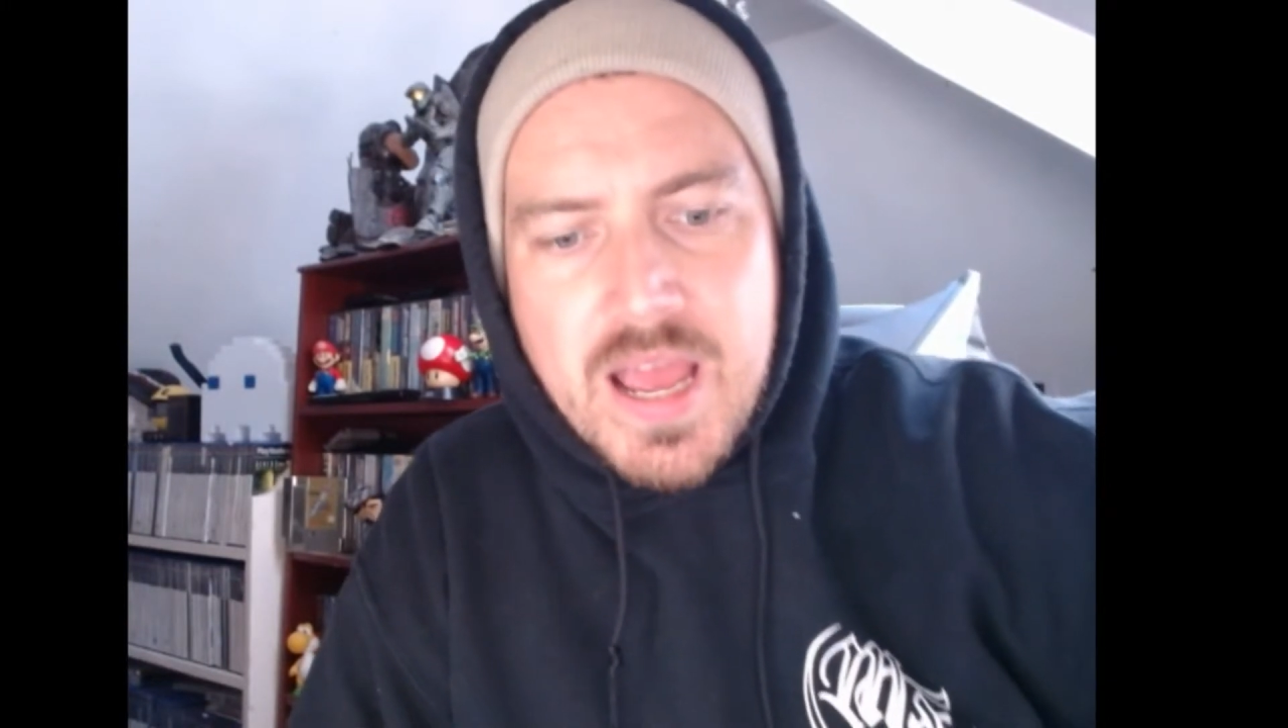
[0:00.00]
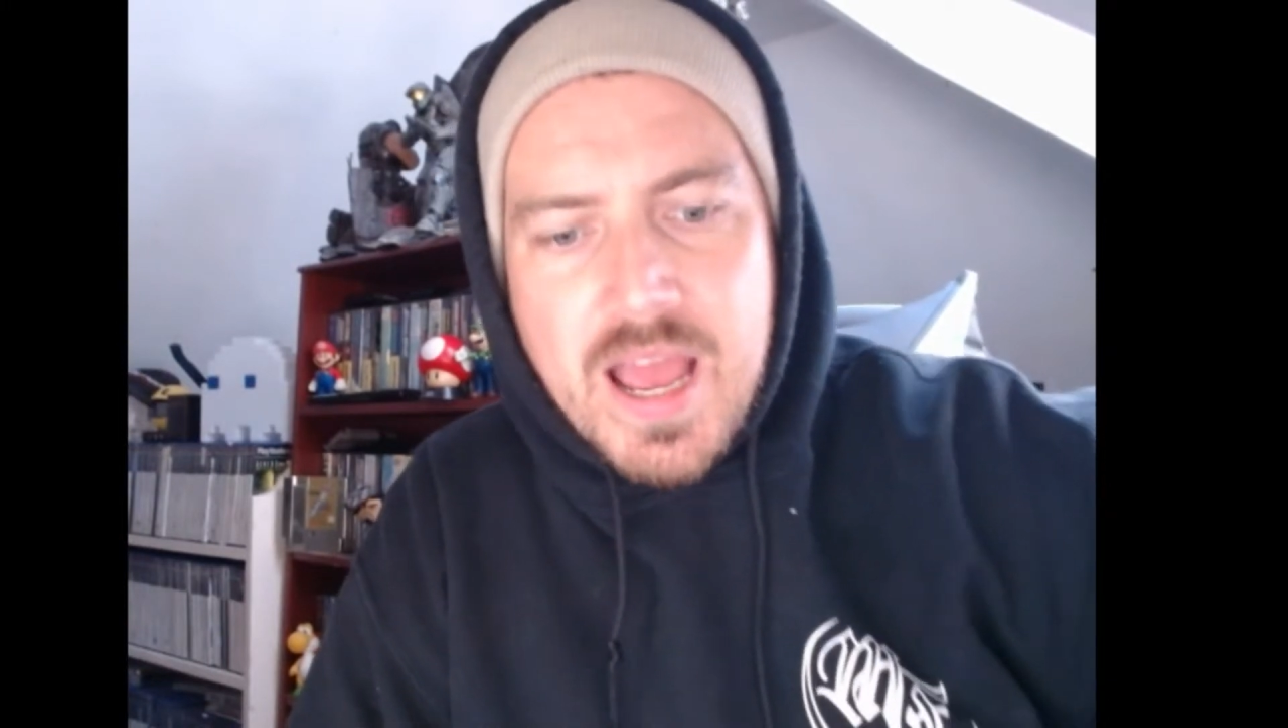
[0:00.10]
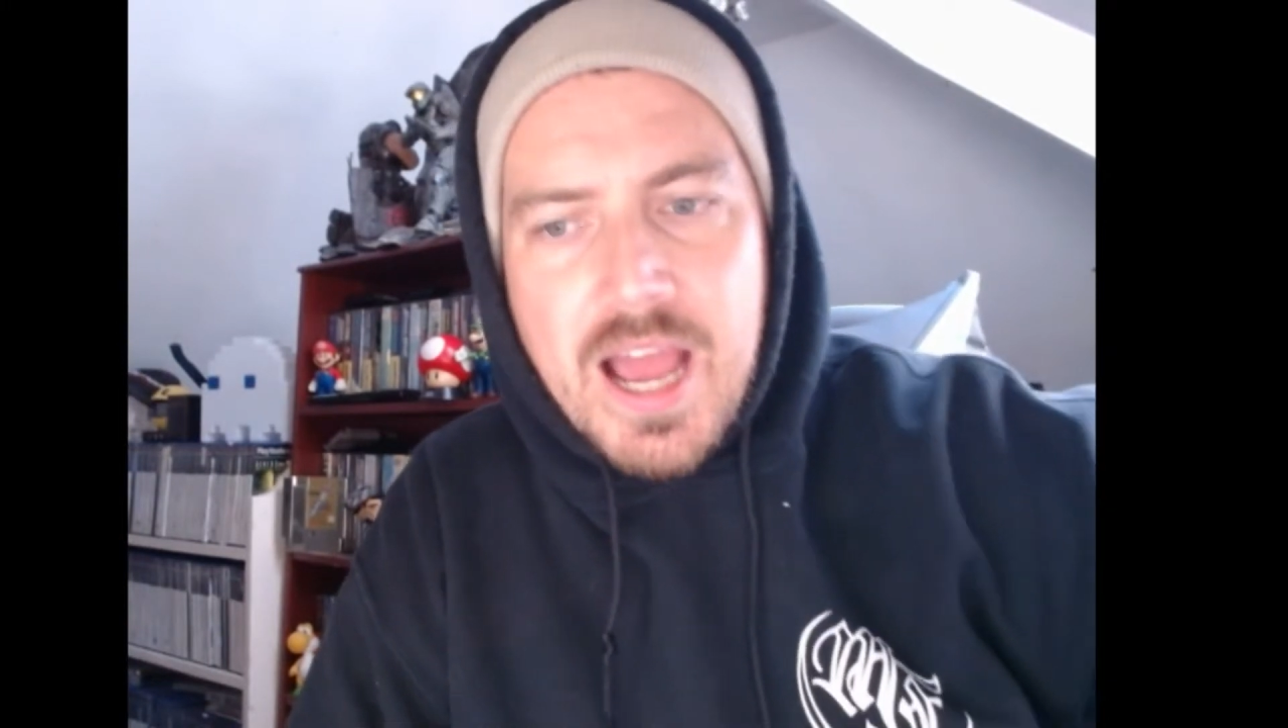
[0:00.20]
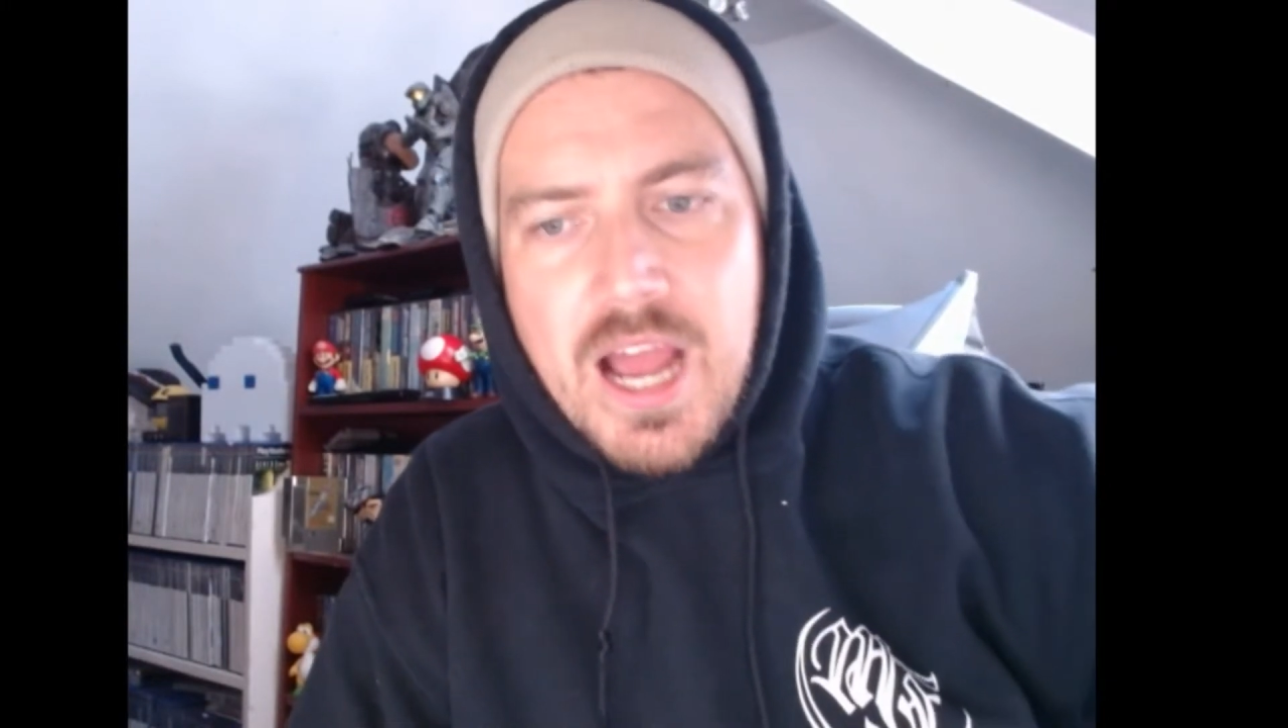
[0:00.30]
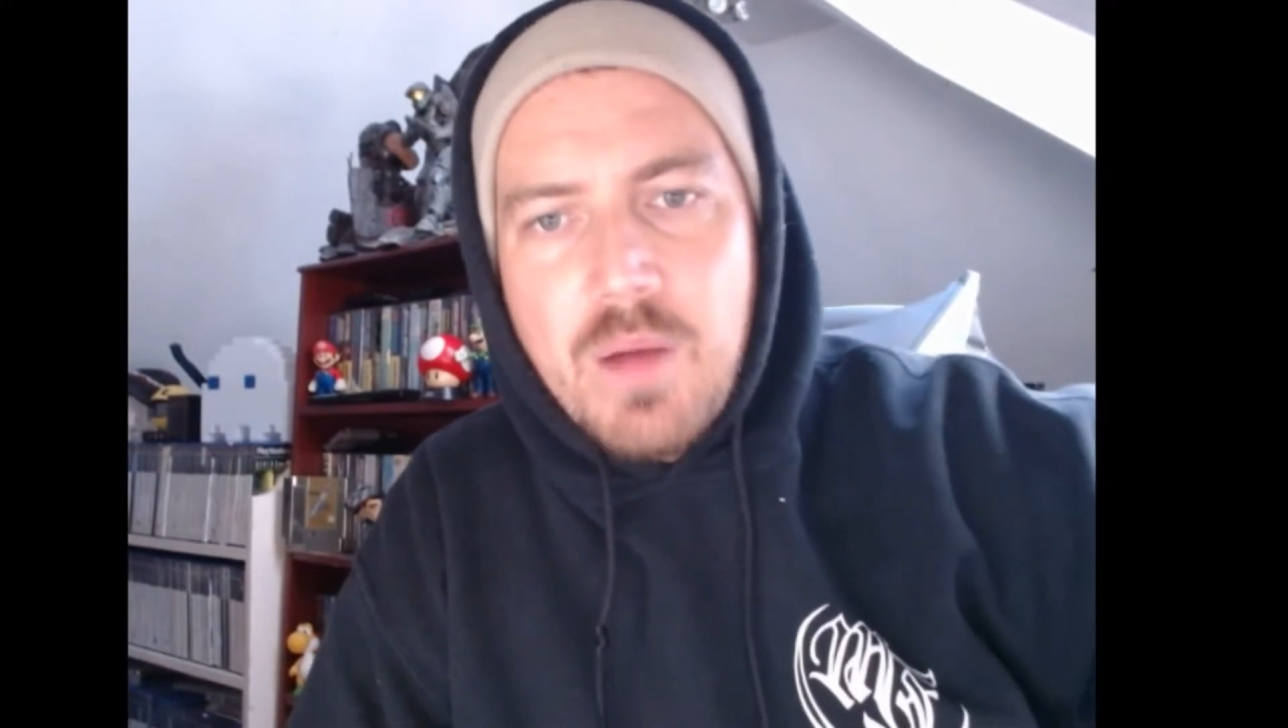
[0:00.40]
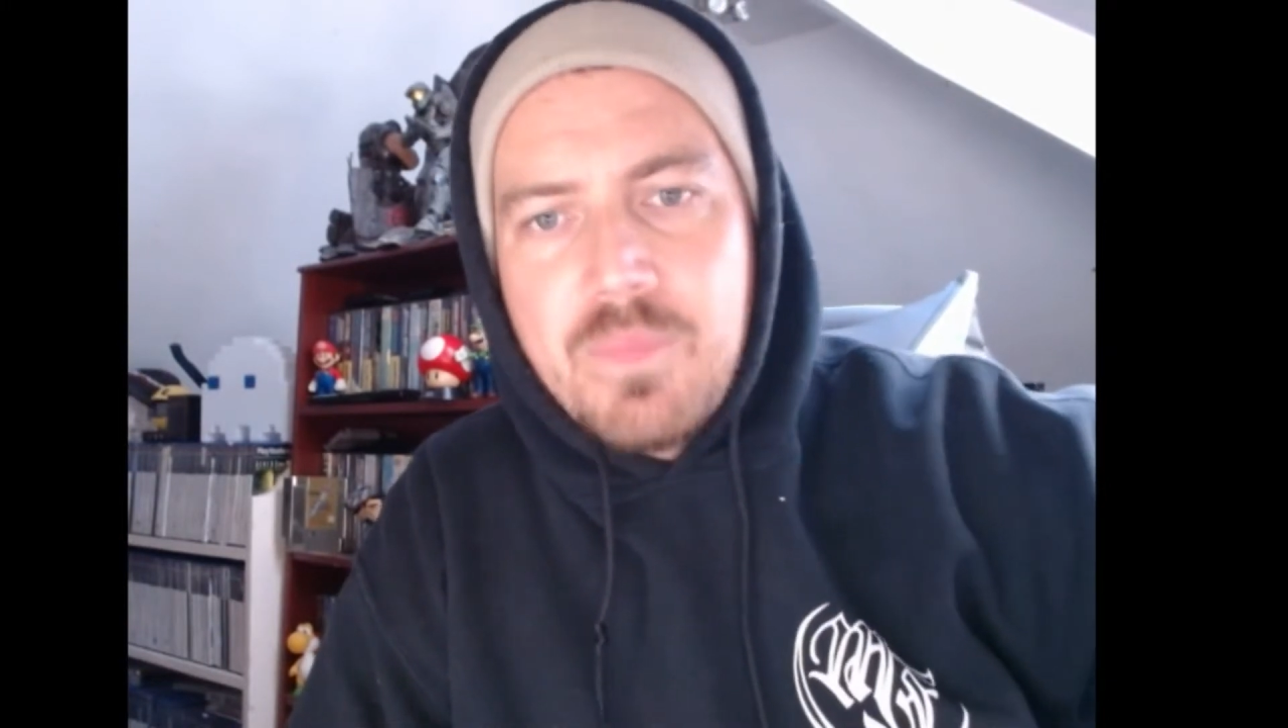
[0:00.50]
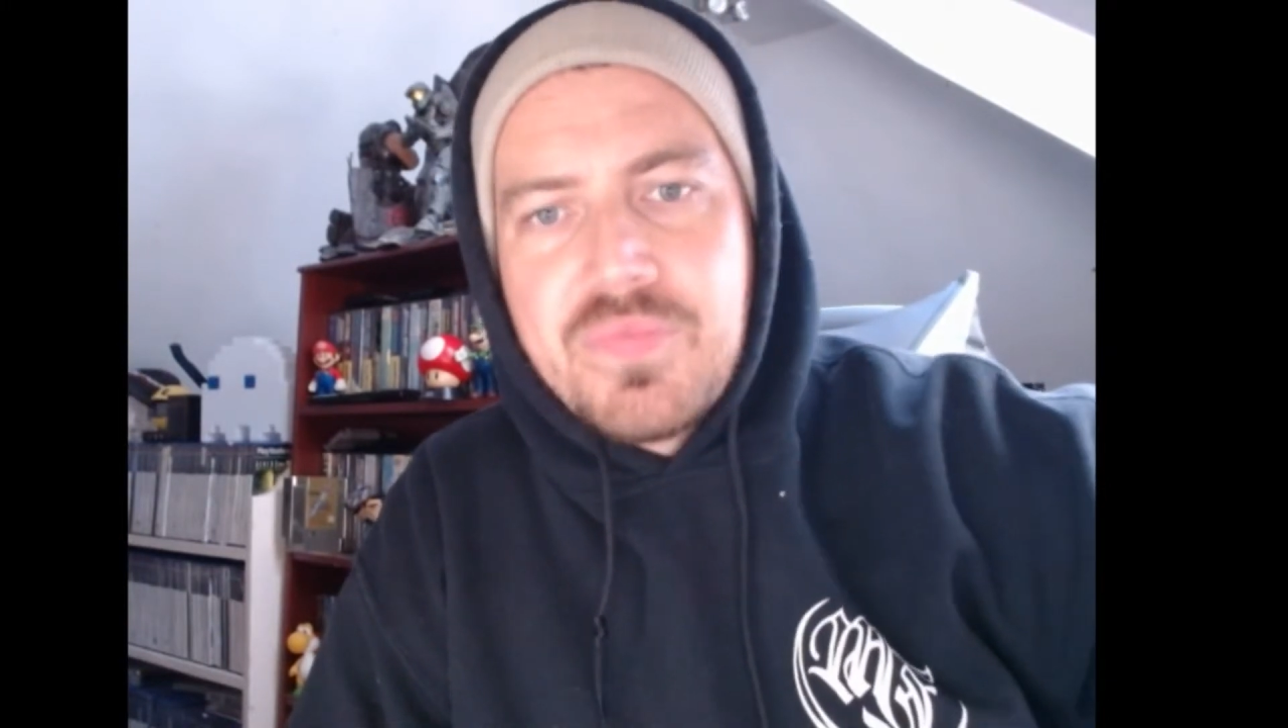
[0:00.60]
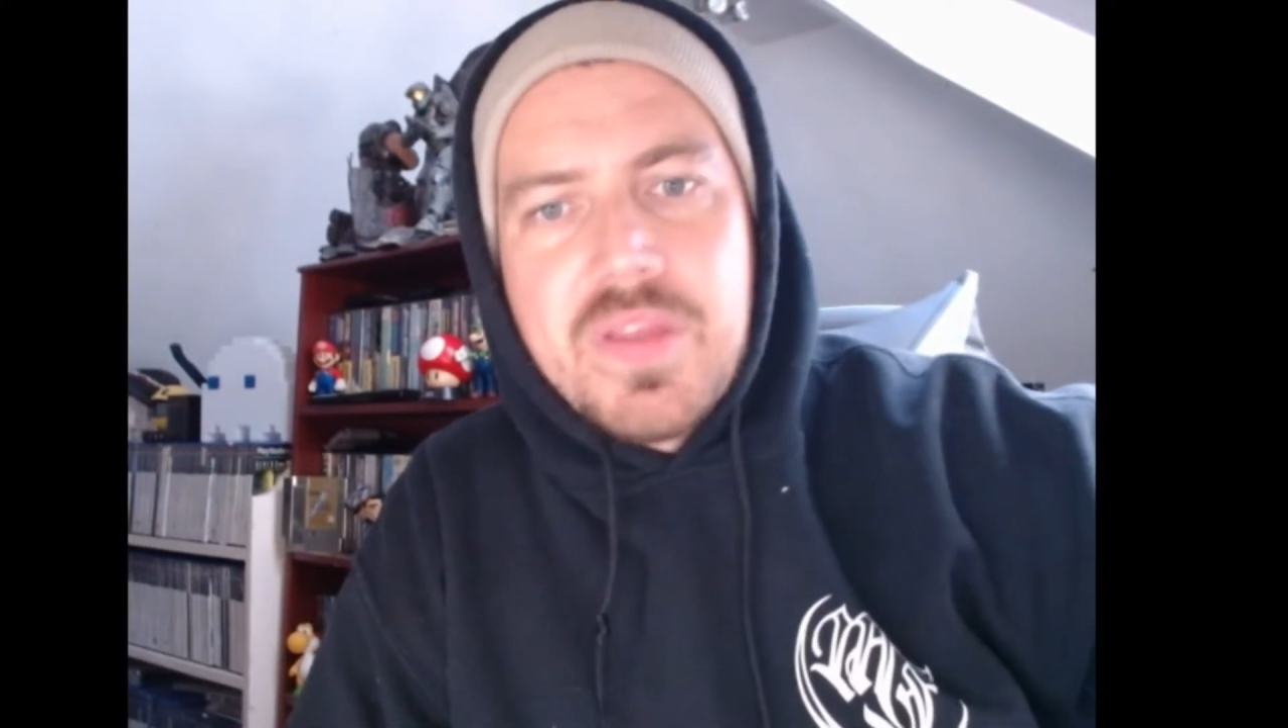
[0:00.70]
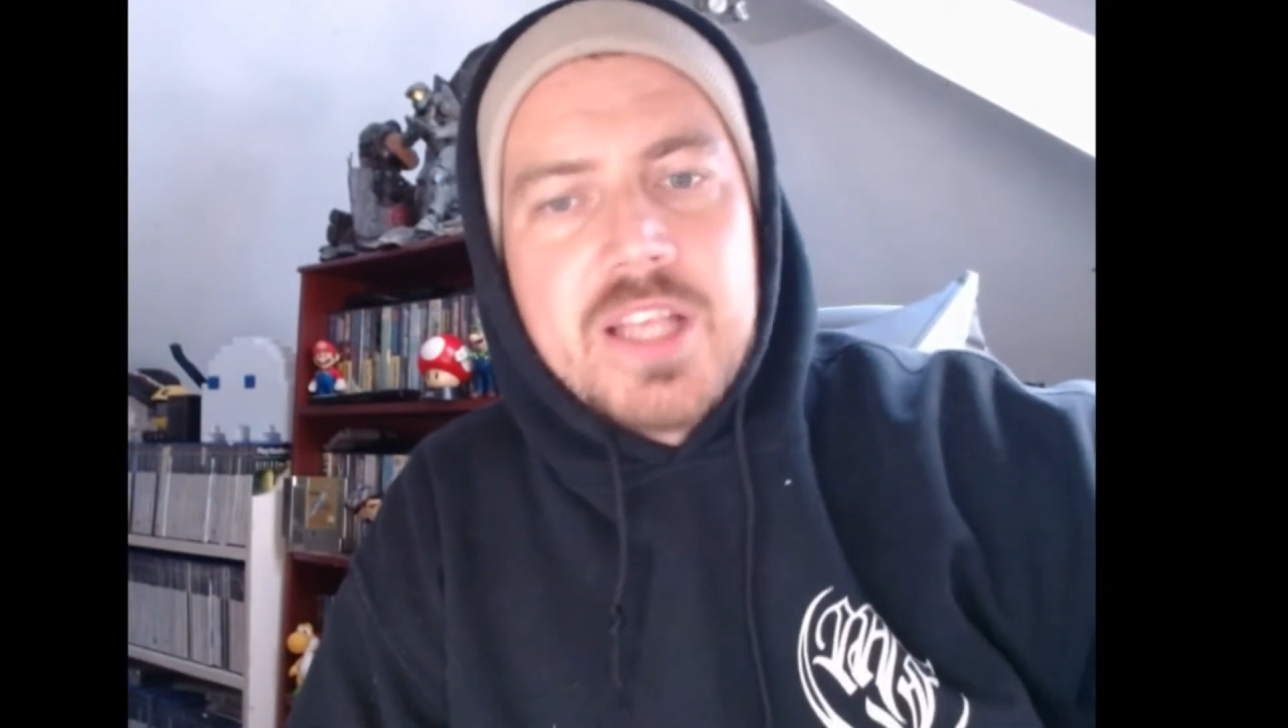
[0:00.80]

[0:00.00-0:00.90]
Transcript: It's